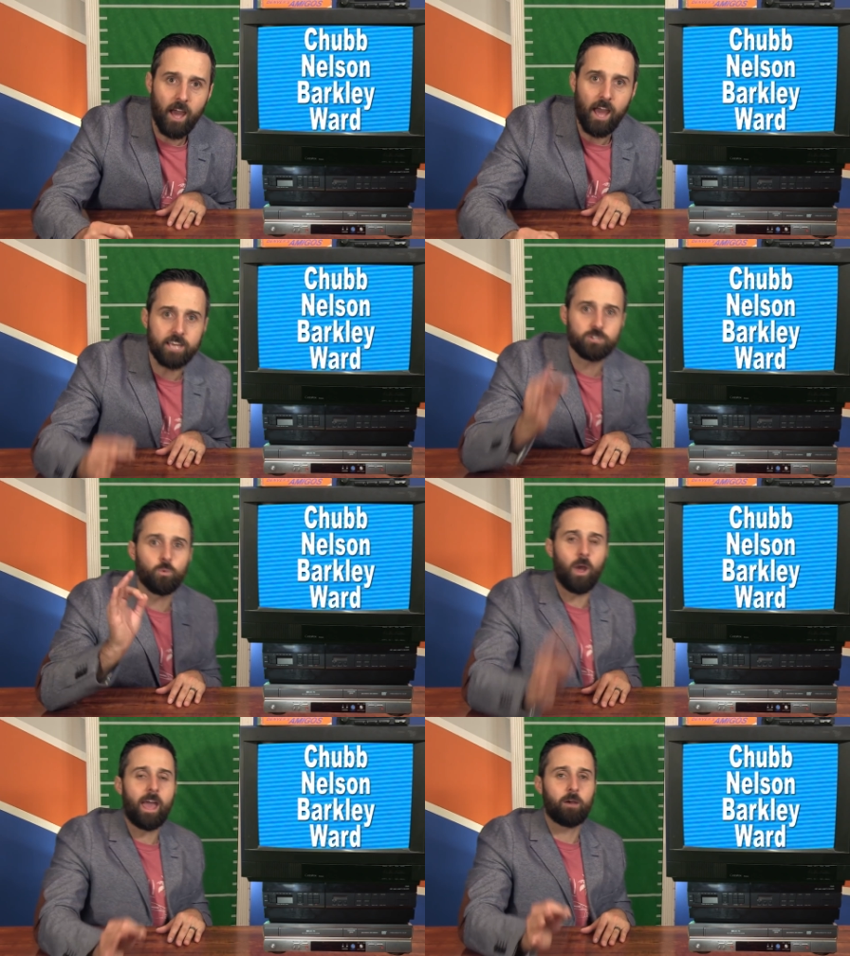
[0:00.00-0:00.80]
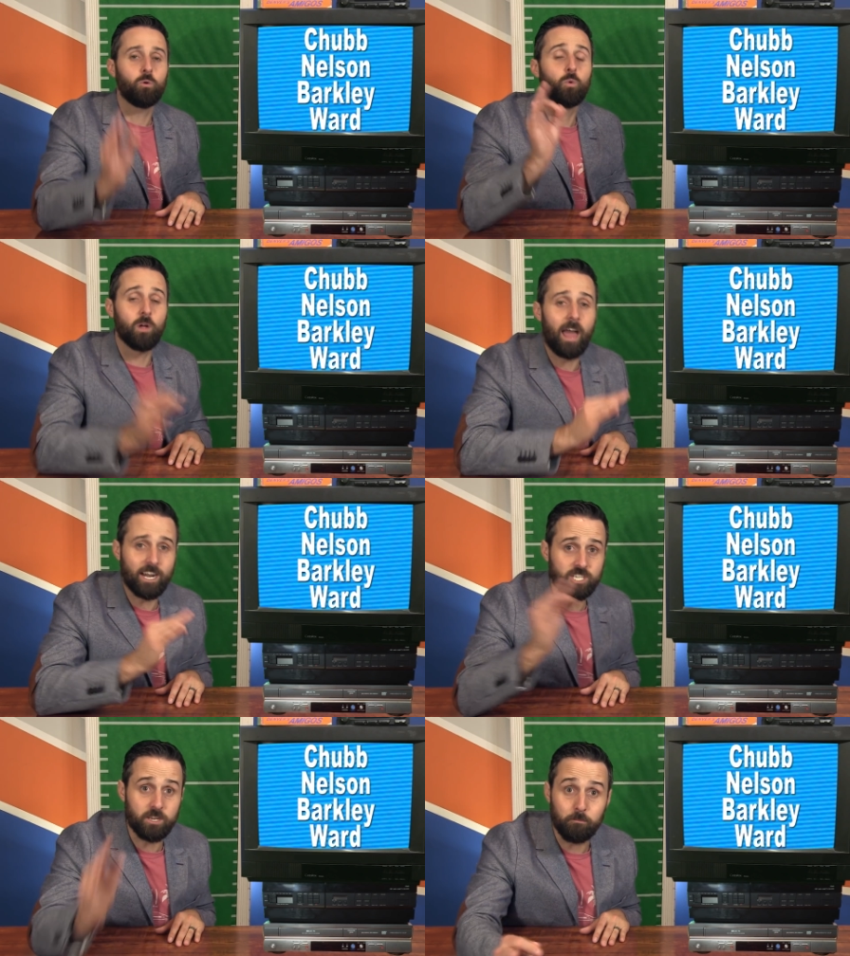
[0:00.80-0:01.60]
guys who will
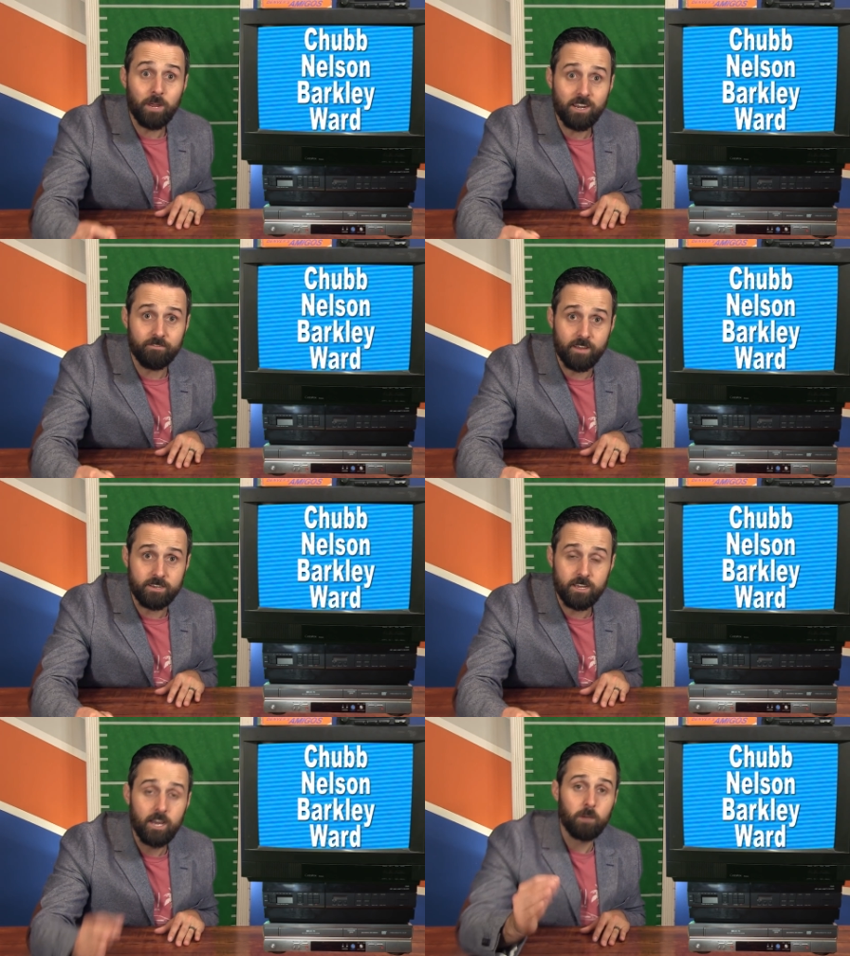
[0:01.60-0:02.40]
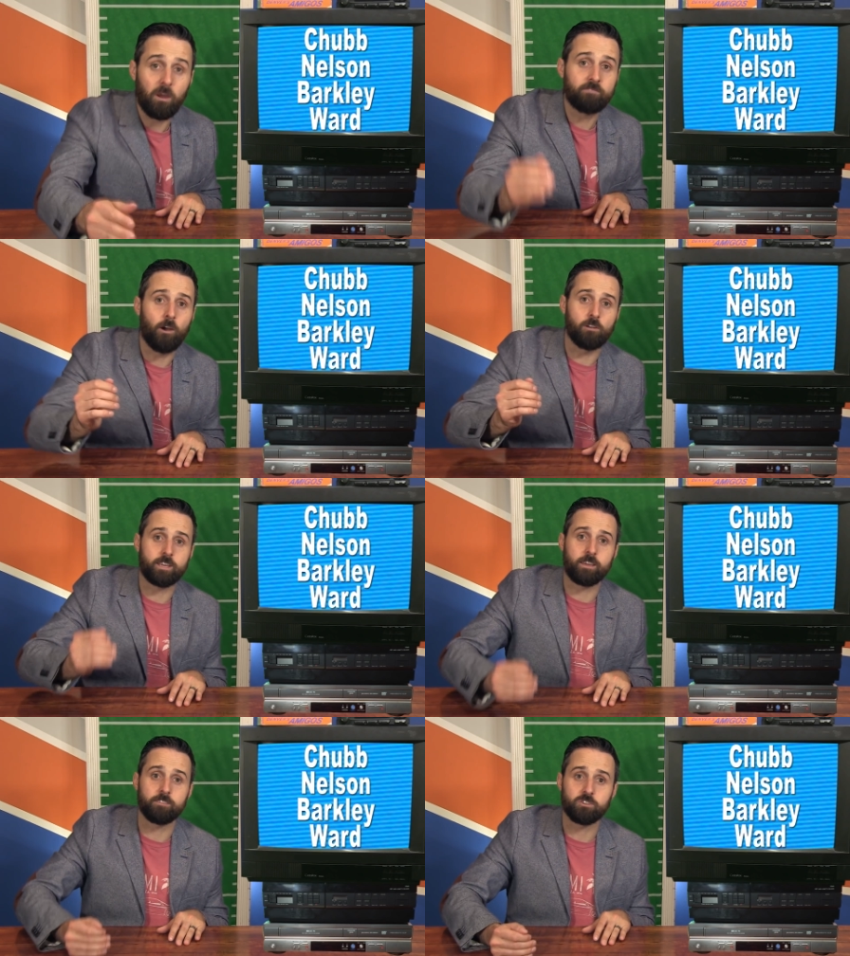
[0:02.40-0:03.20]
actually benefit by
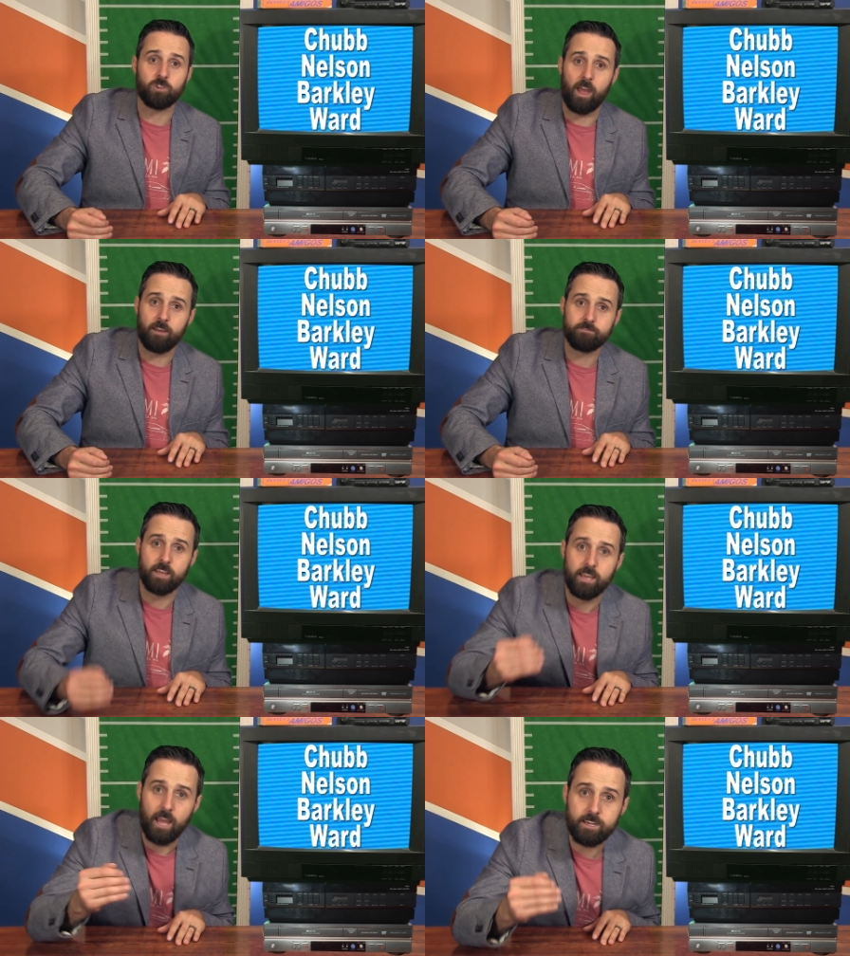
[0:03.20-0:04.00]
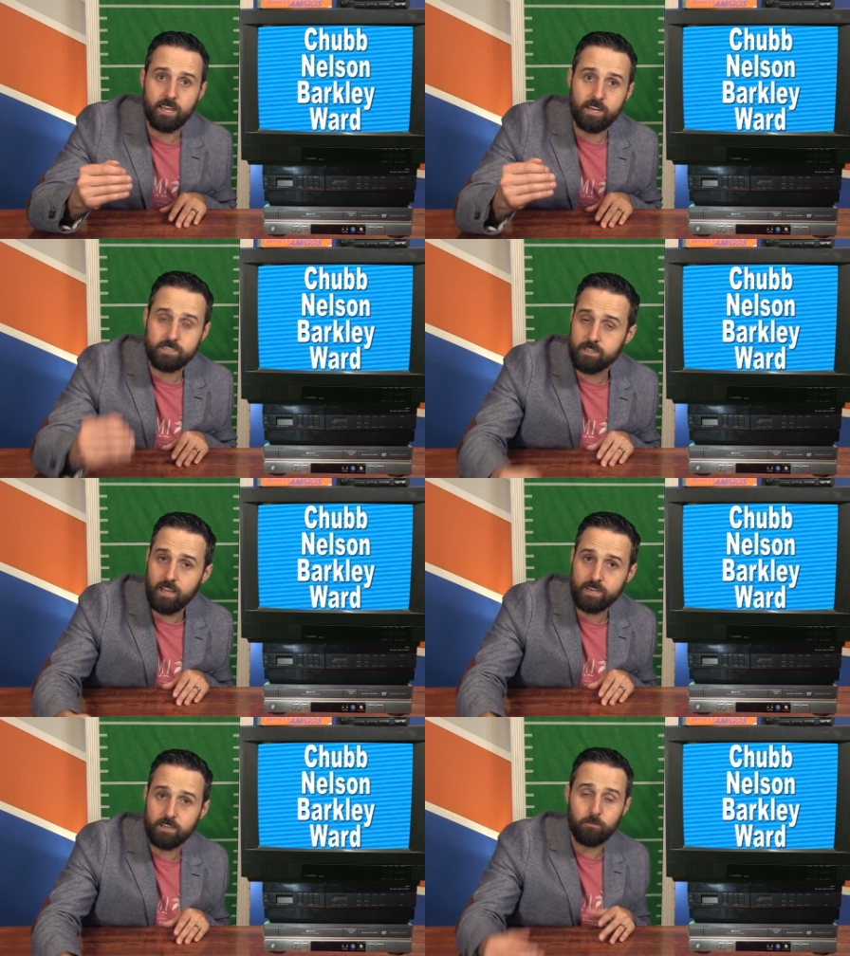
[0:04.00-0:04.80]
falling in the draft and getting
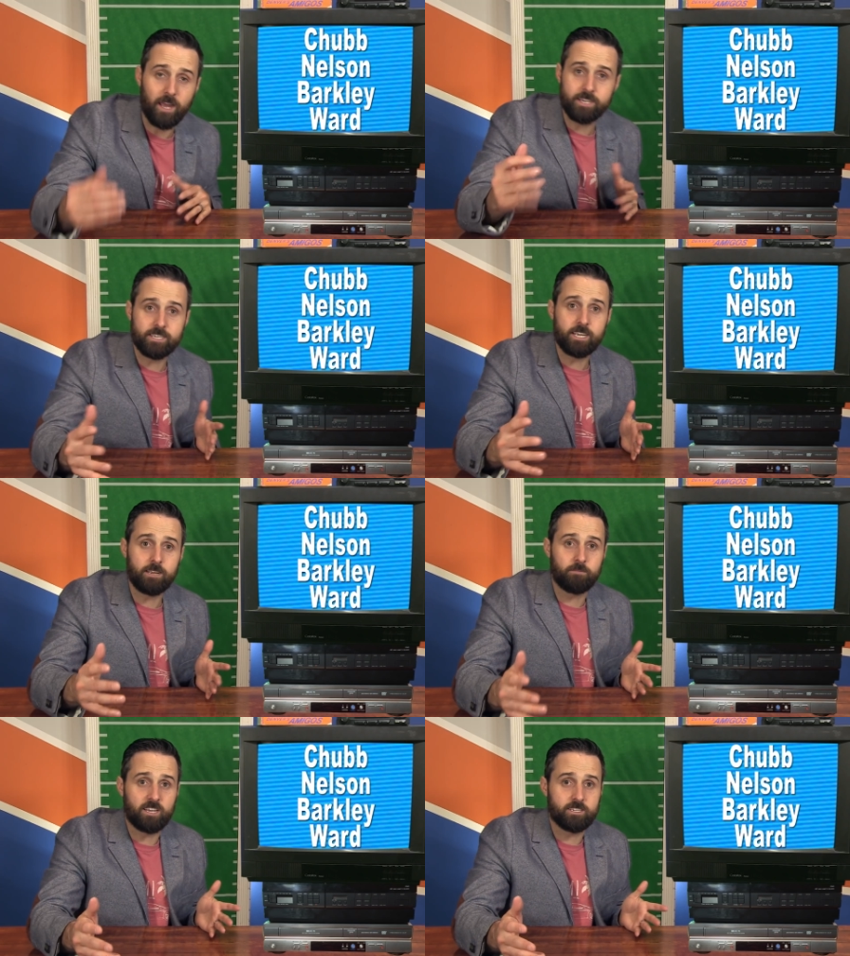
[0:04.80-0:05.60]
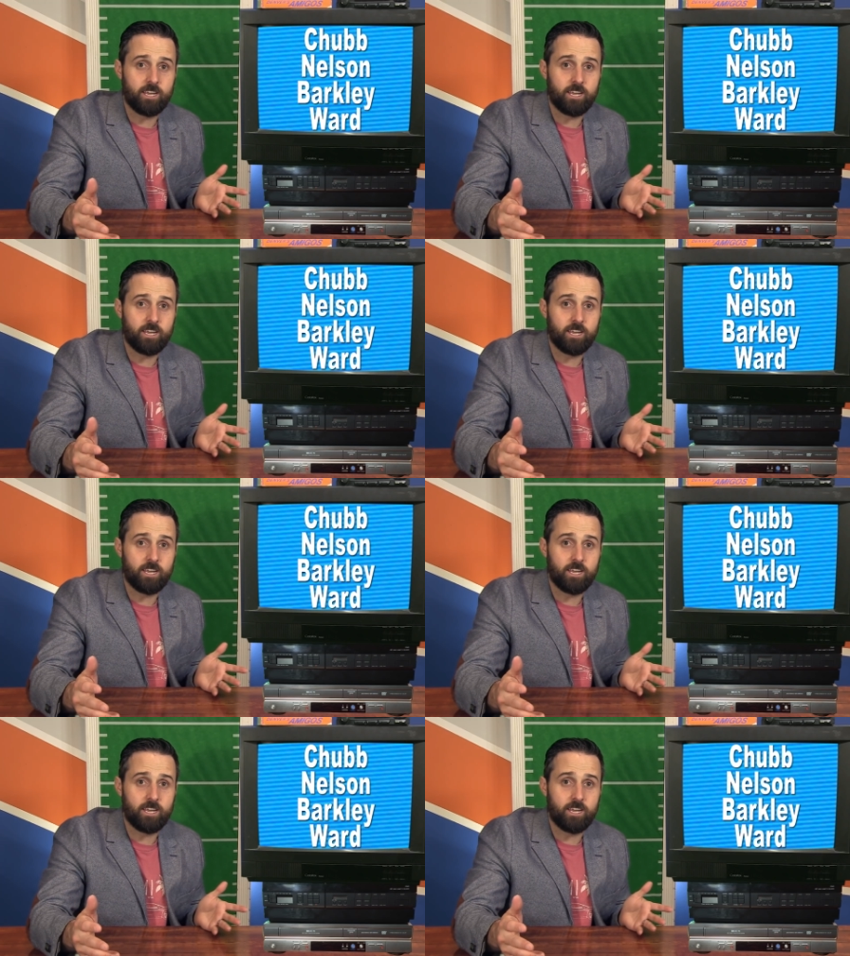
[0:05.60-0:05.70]
selected by a team that's,